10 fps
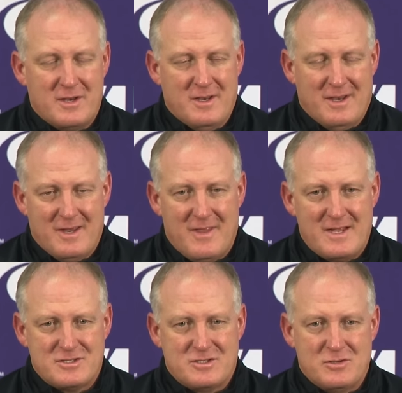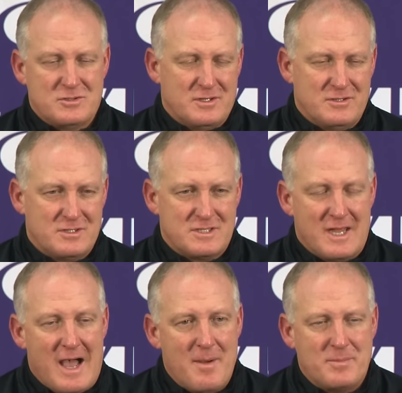and, it, and that's usually just
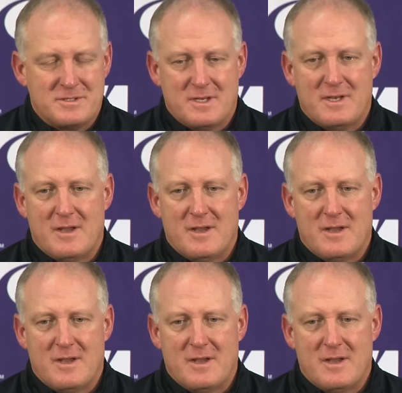the opposite.